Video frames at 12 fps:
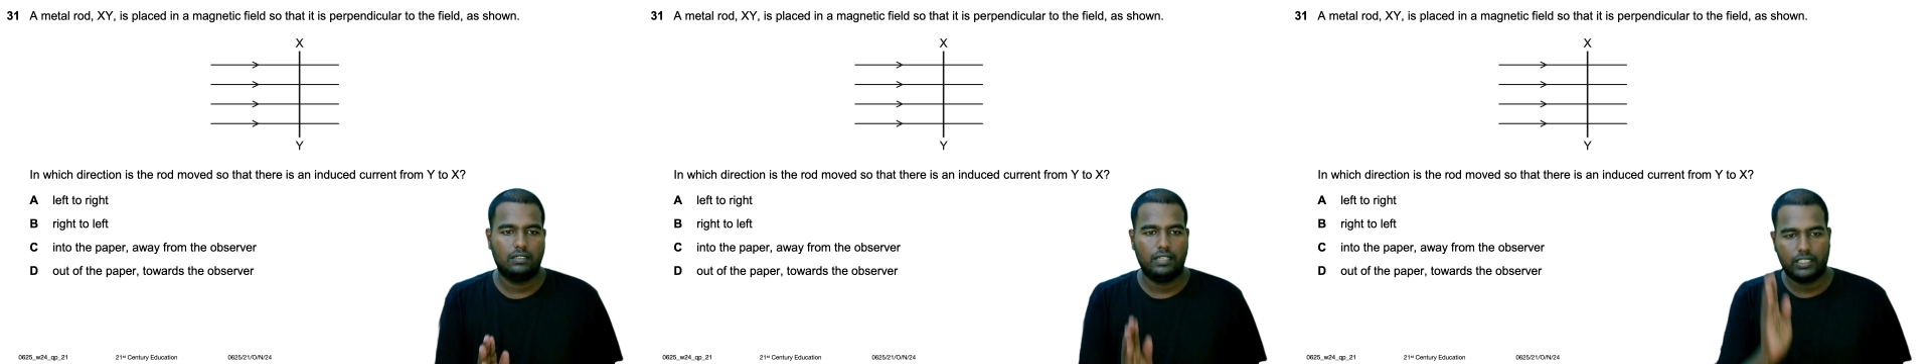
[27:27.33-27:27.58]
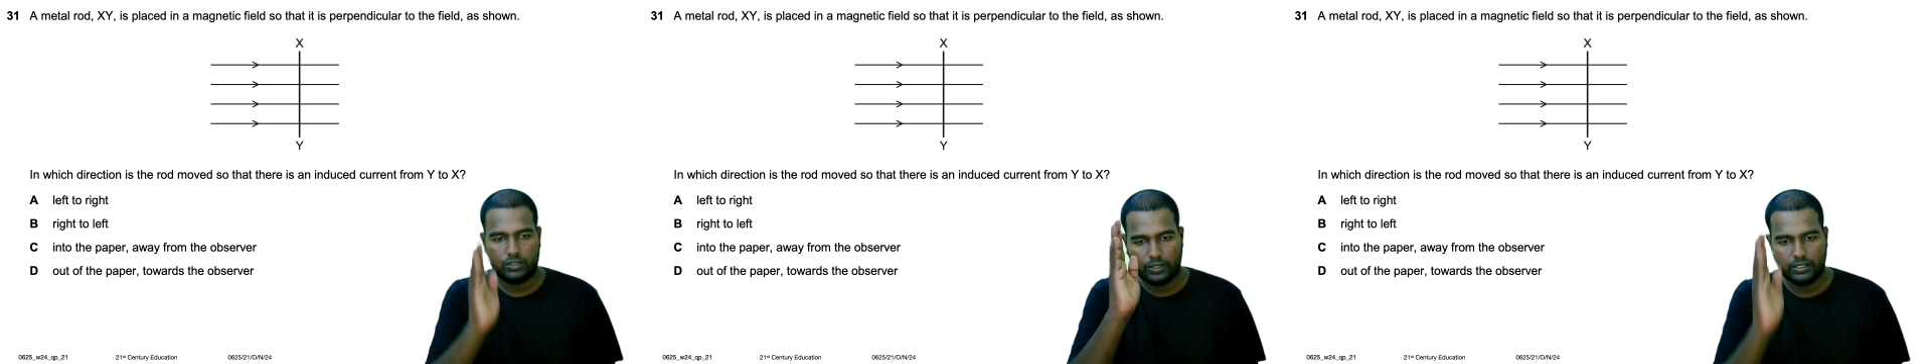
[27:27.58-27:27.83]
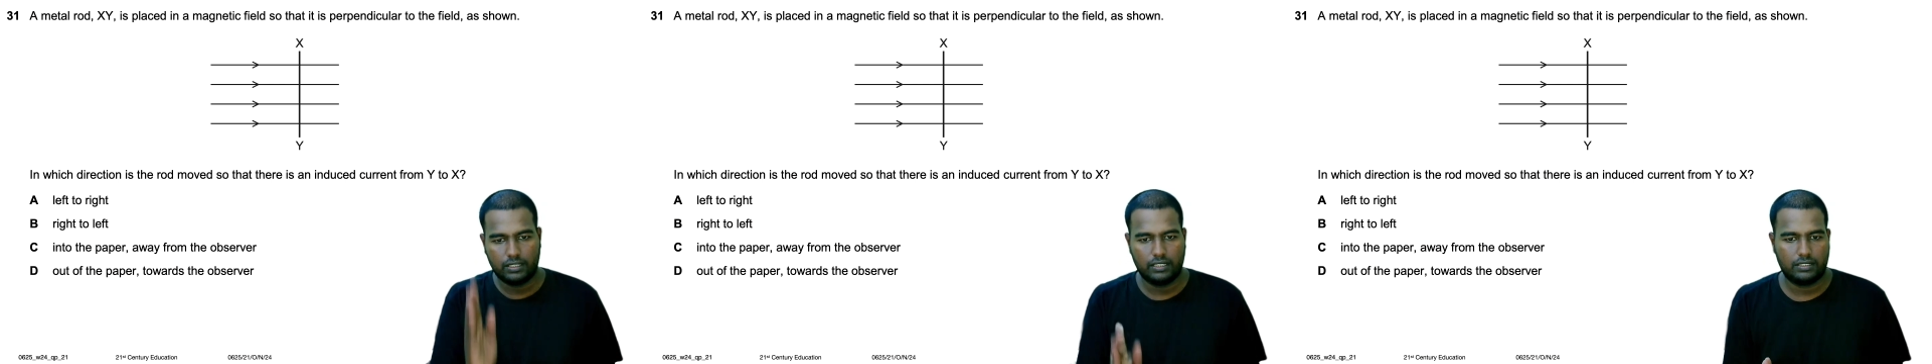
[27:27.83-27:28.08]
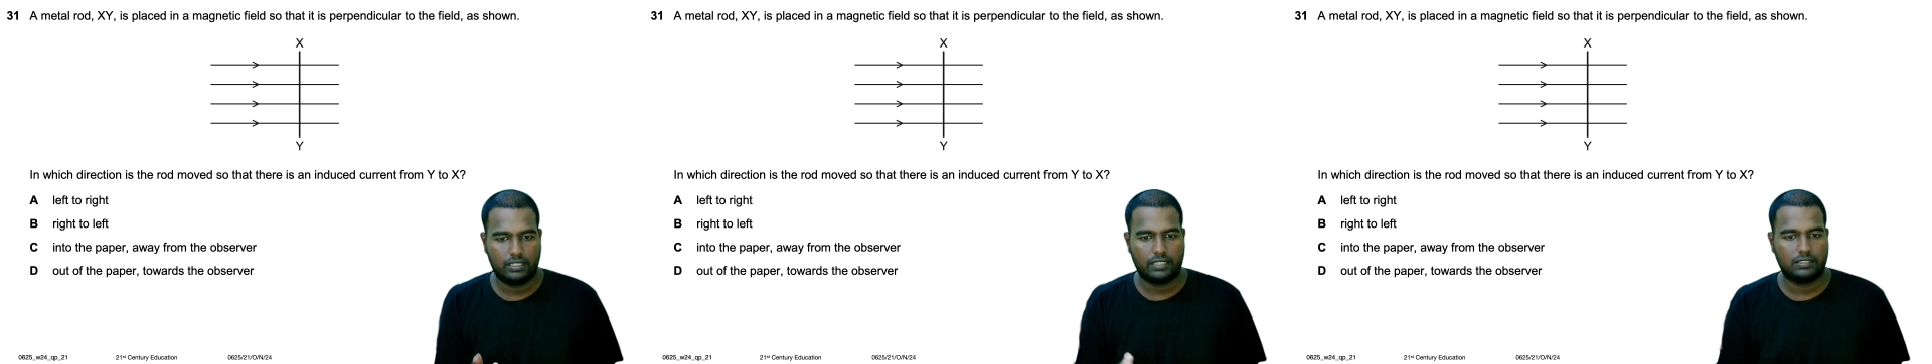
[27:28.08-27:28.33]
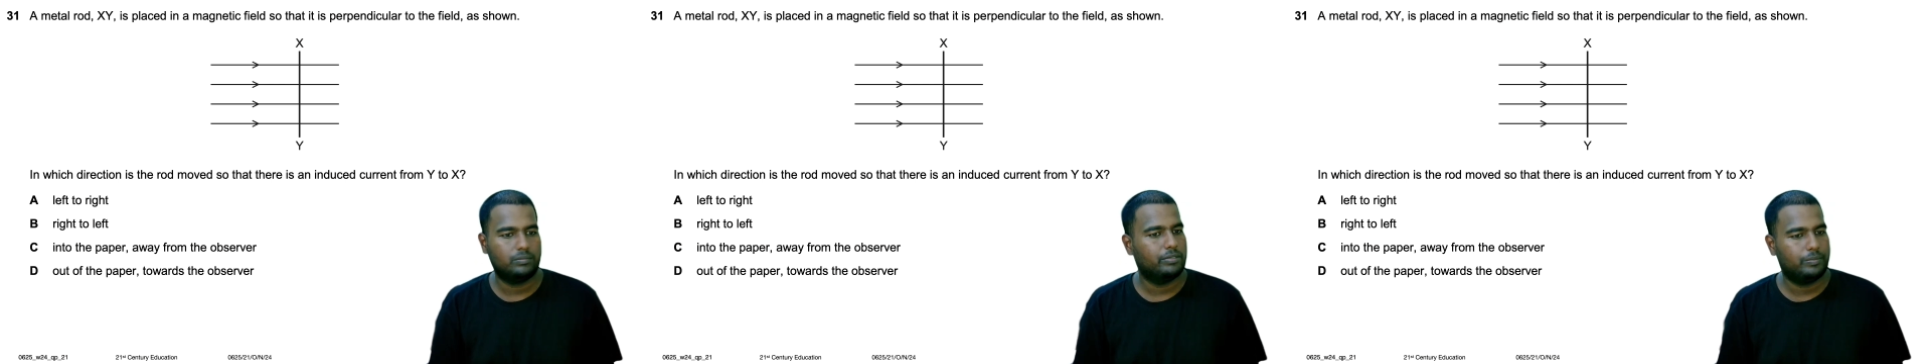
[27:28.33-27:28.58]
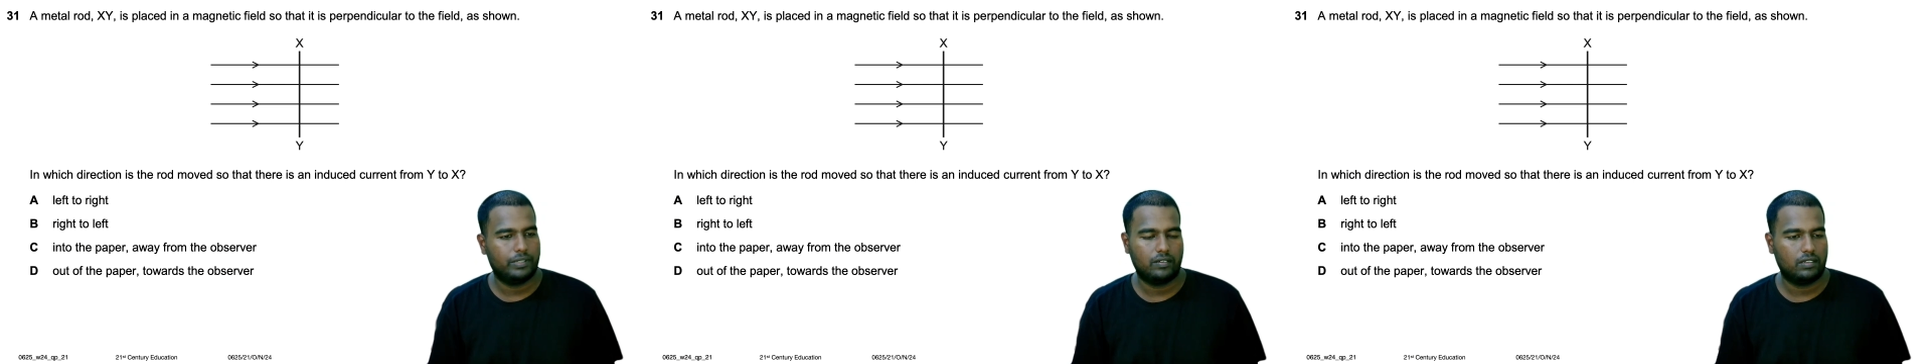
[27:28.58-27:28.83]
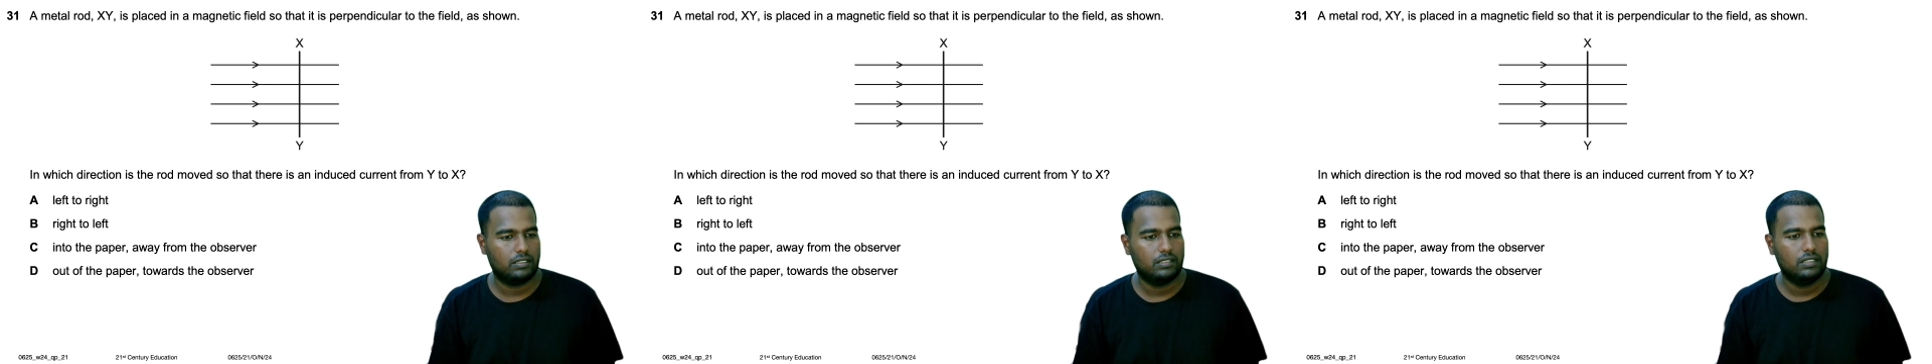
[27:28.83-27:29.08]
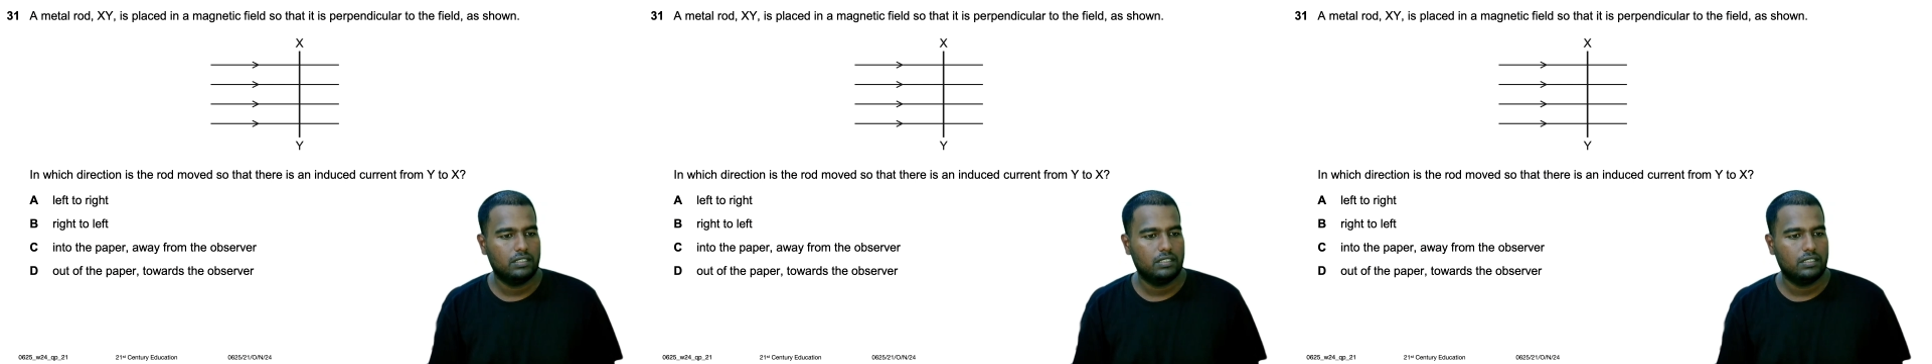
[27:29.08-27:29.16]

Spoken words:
XY is in this direction, perpendicular.